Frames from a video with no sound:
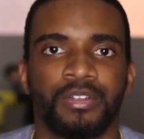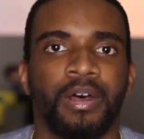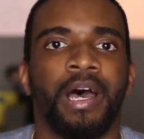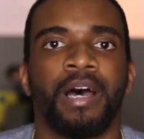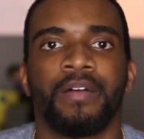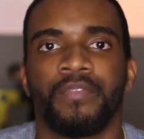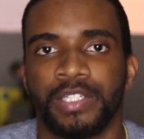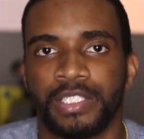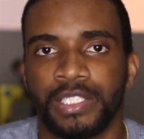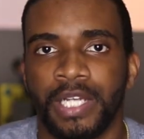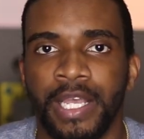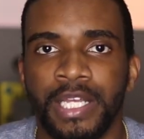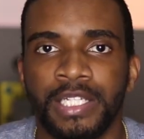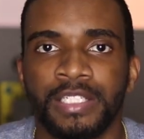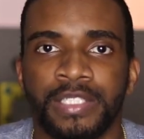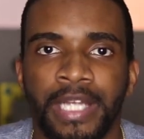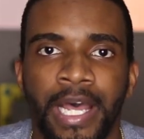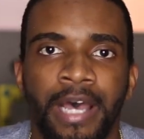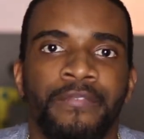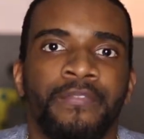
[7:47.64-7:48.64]
So I have a
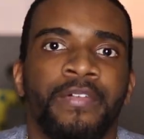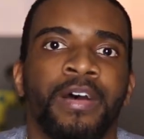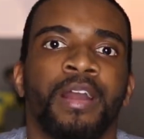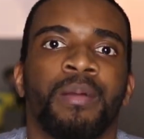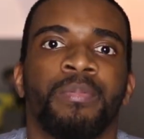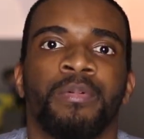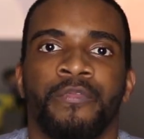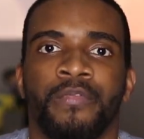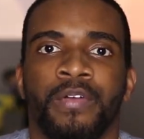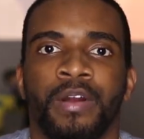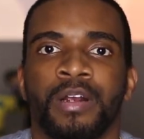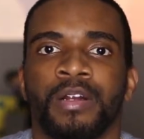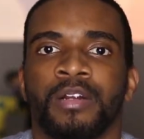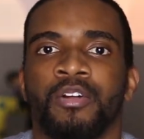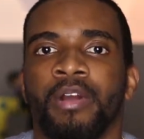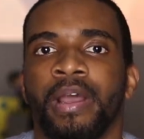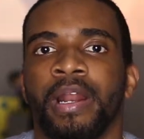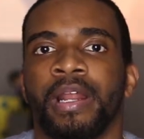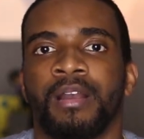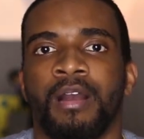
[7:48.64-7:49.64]
Chase Sapphire Preferred
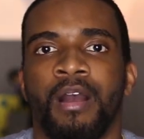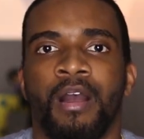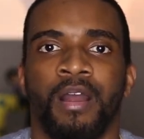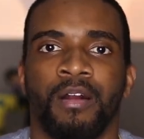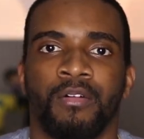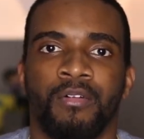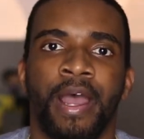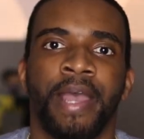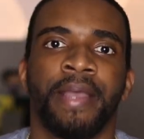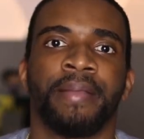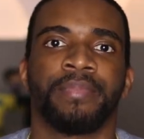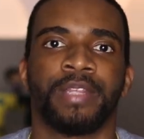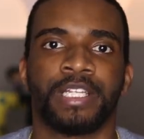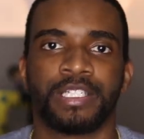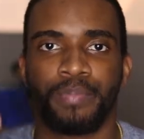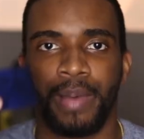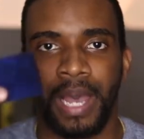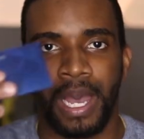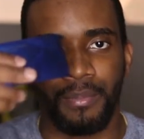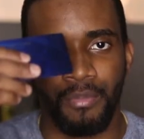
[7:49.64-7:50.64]
credit card, right?
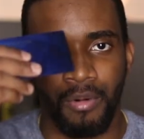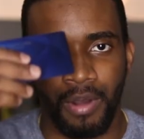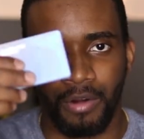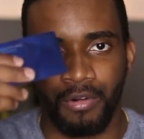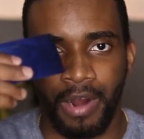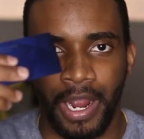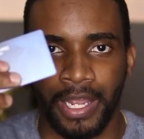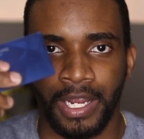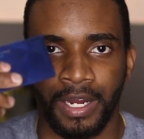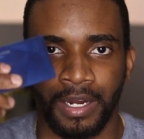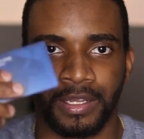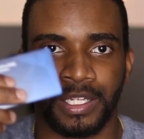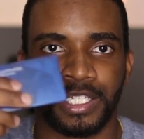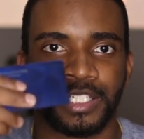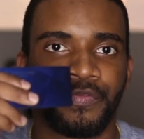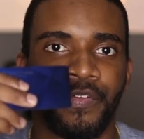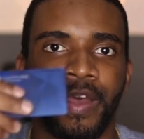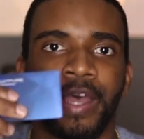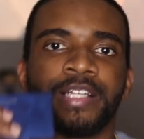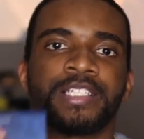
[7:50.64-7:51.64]
This bad boy right here,
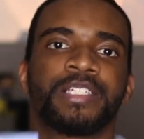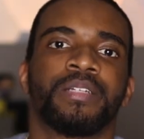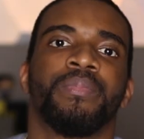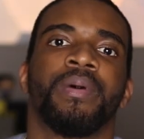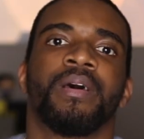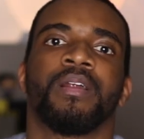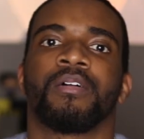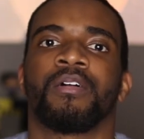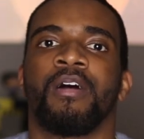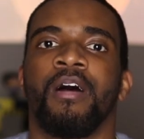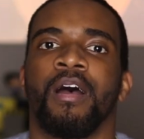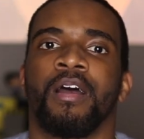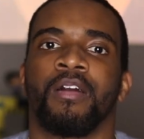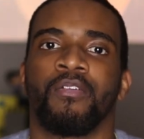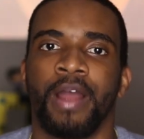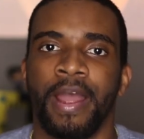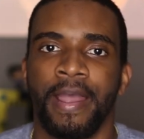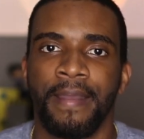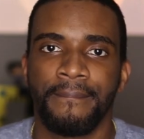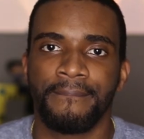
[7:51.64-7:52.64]
this fancy metal card,
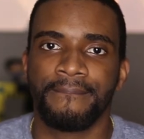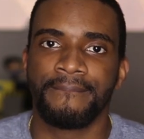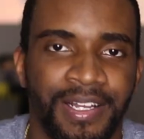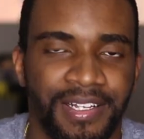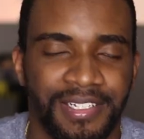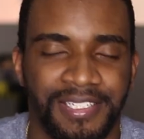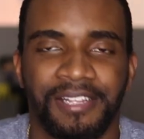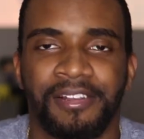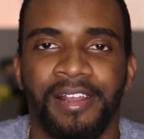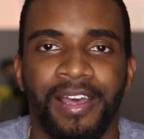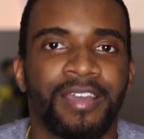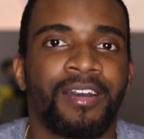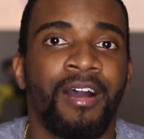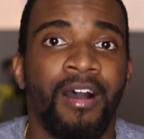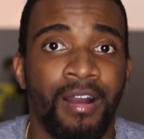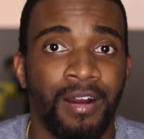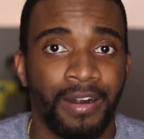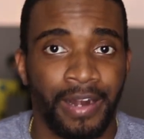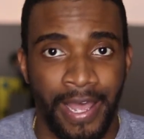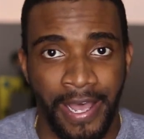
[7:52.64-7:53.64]
right? So that
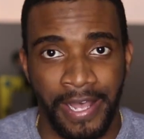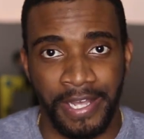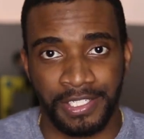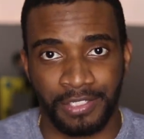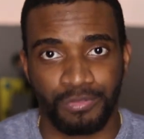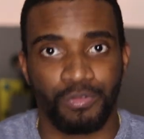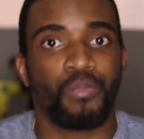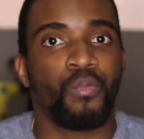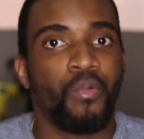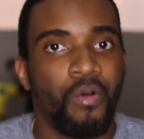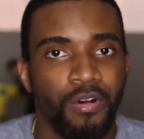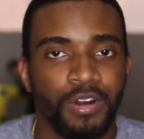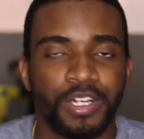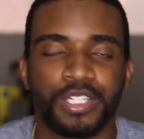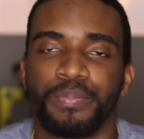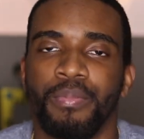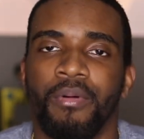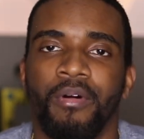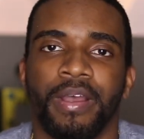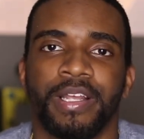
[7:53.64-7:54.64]
card has
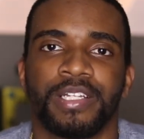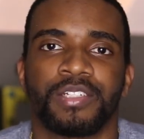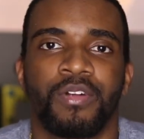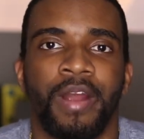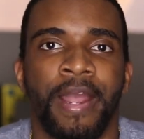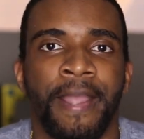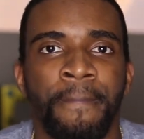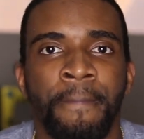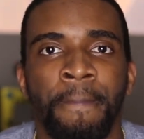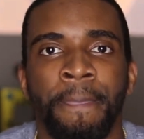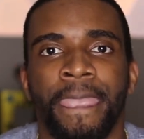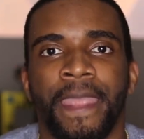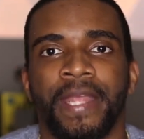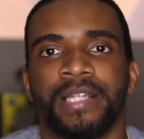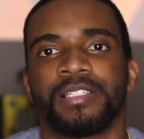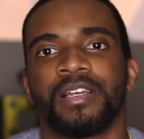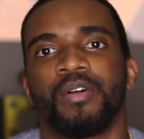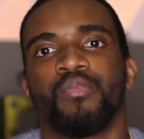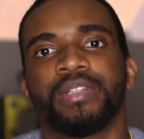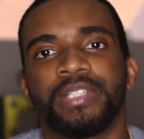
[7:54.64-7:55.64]
rewards points, right?
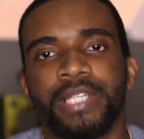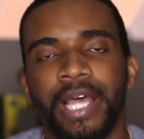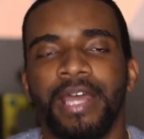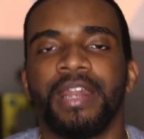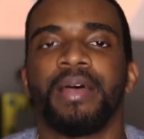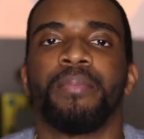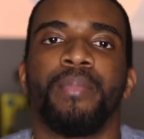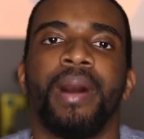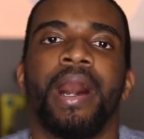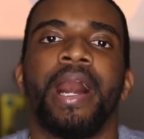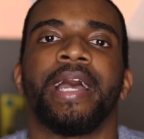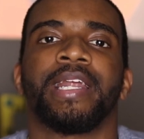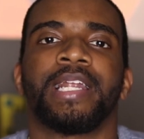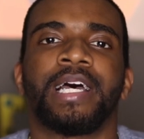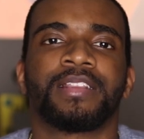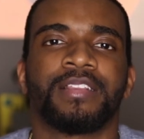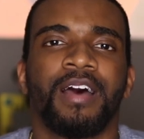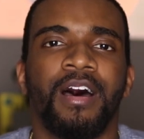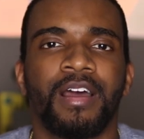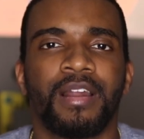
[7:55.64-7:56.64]
And so with that in mind,
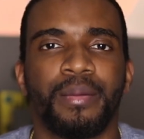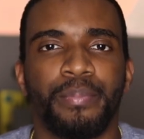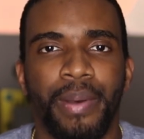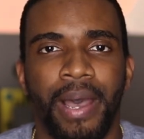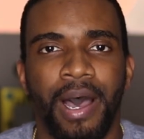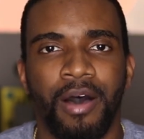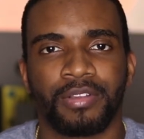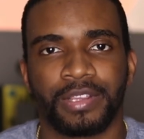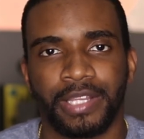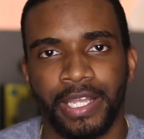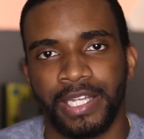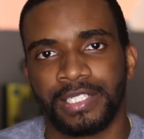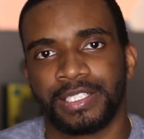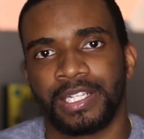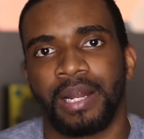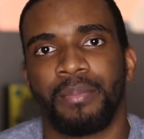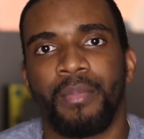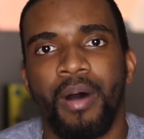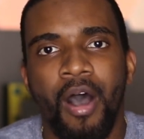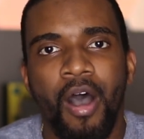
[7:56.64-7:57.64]
I thought about things
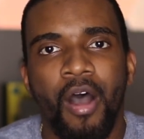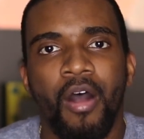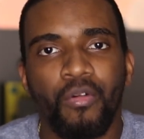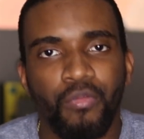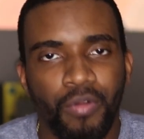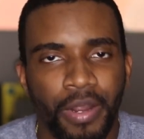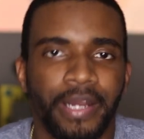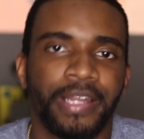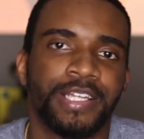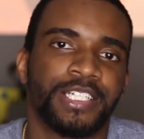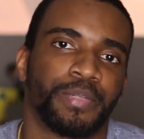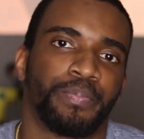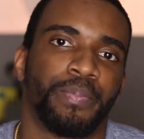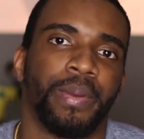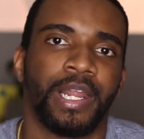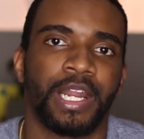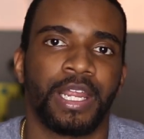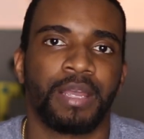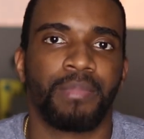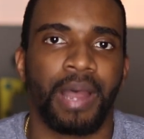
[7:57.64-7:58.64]
that I'm already
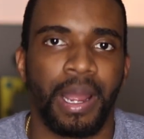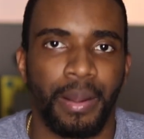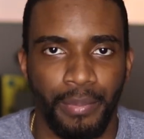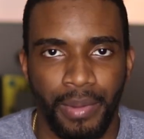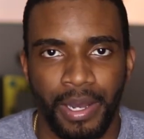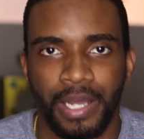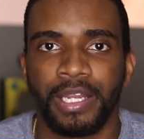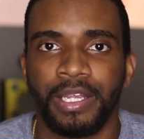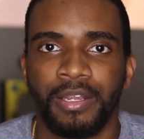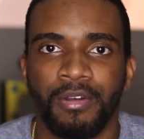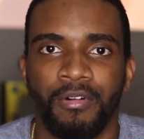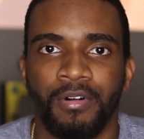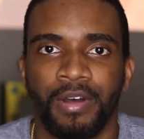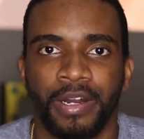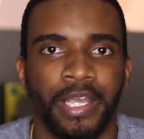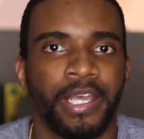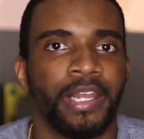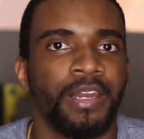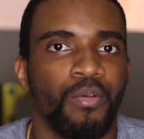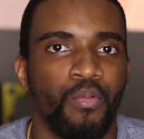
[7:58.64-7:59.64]
spending my money
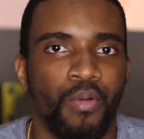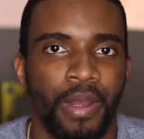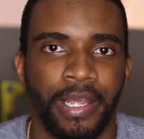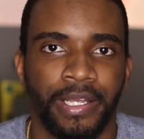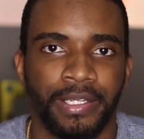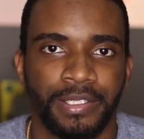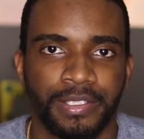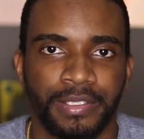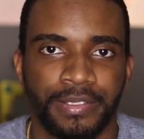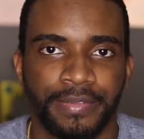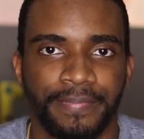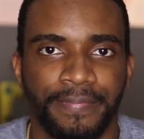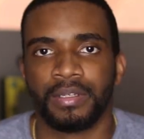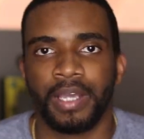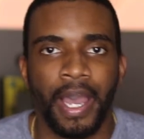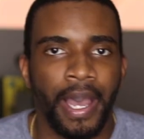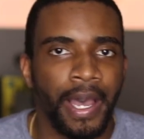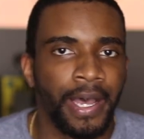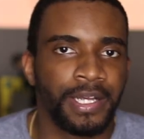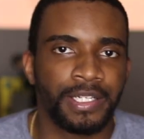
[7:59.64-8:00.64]
on anyways.
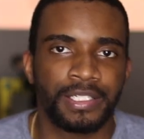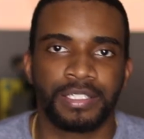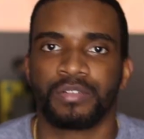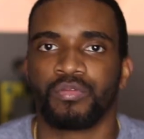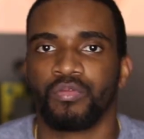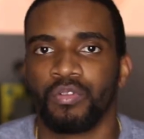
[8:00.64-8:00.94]
Gas,